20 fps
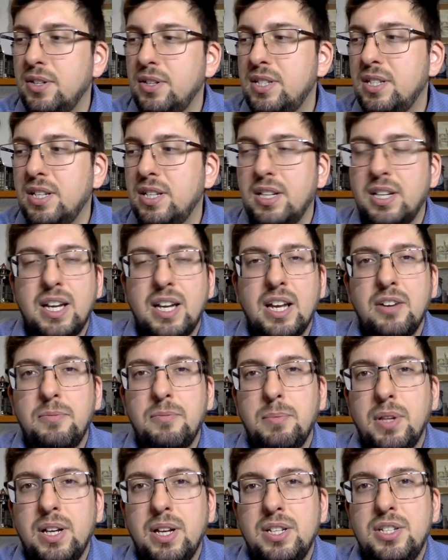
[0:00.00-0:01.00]
it's not the kind
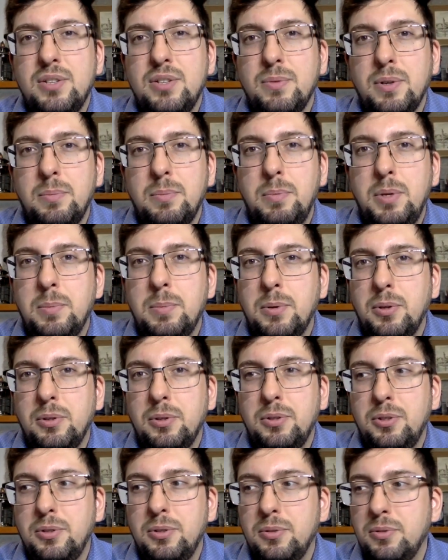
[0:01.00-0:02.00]
of place you want people
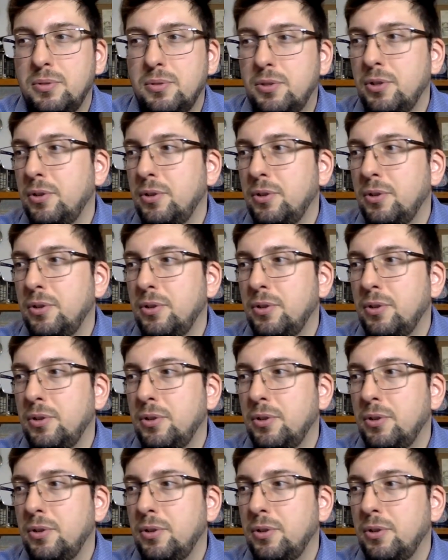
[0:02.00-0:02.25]
to